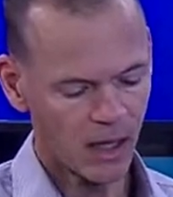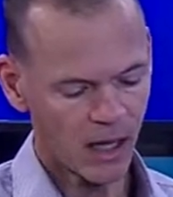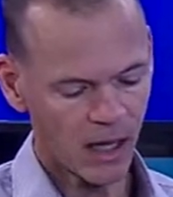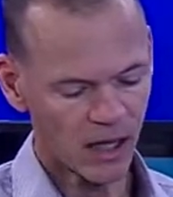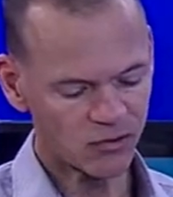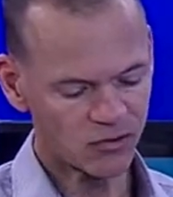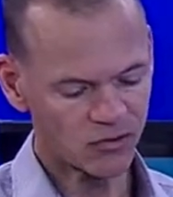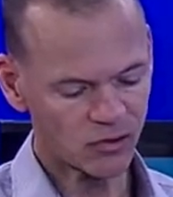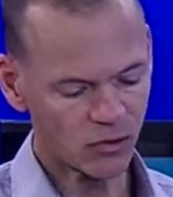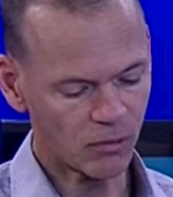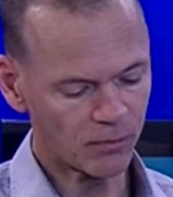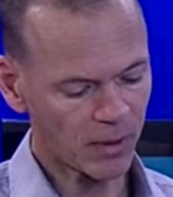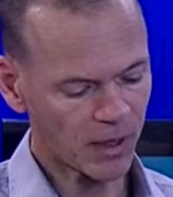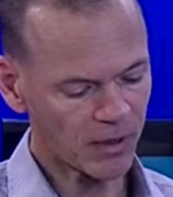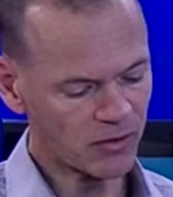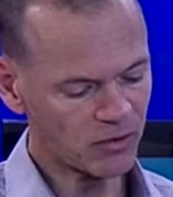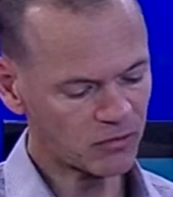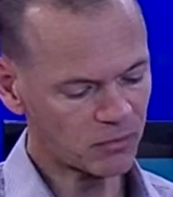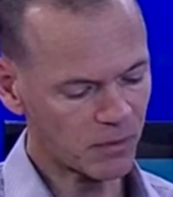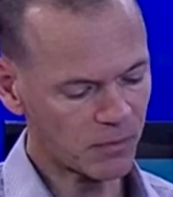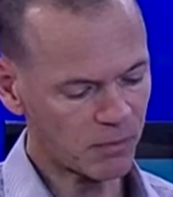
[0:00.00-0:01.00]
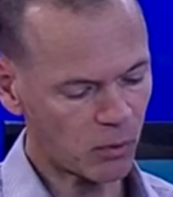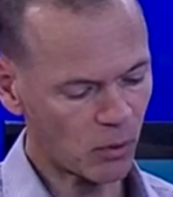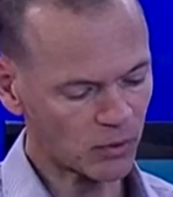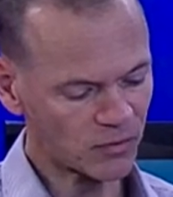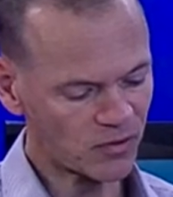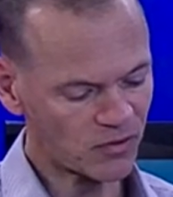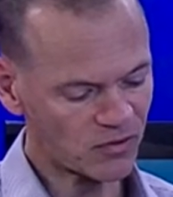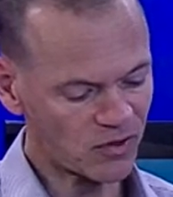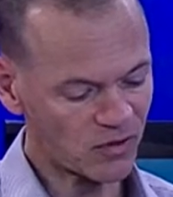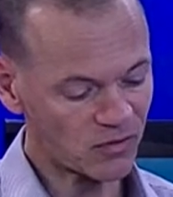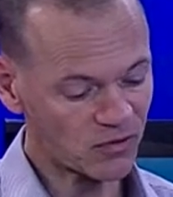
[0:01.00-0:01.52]
As shown by this report,
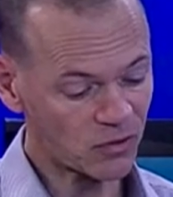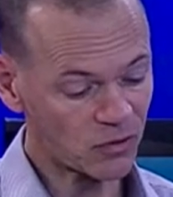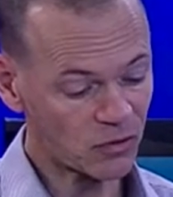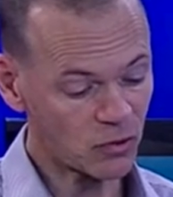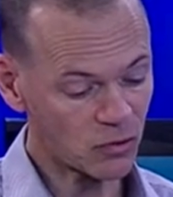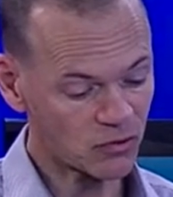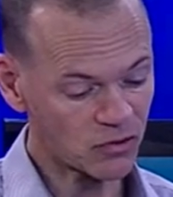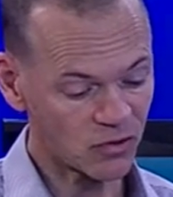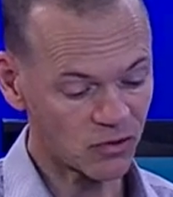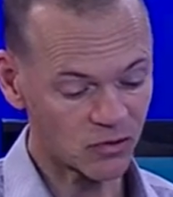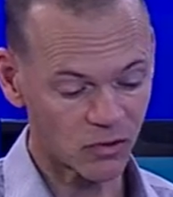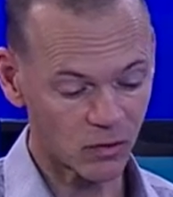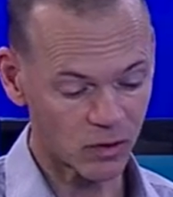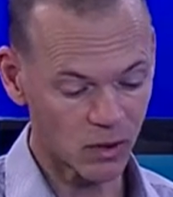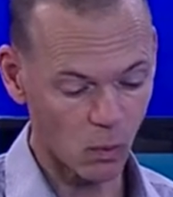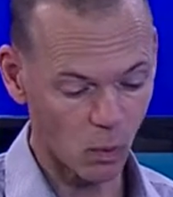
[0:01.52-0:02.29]
this institution is only